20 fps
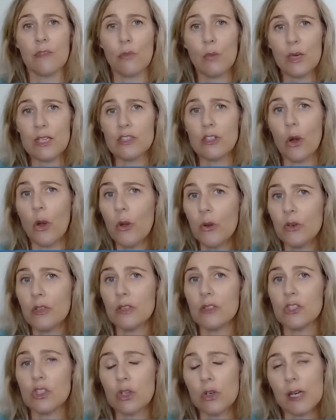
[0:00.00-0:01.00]
if we
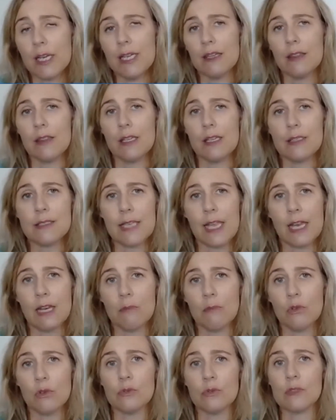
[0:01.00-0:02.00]
don't treat these
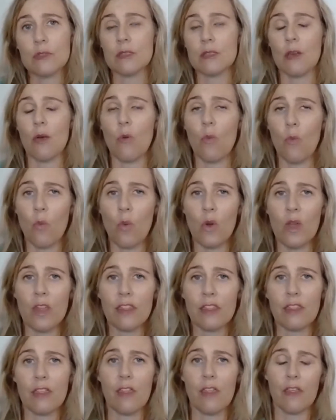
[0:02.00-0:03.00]
animals
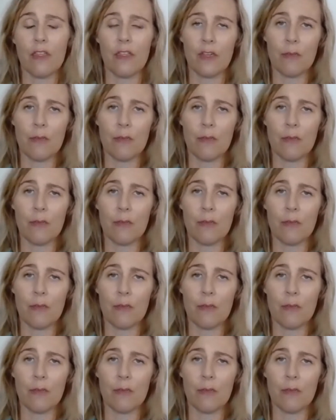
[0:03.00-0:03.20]
with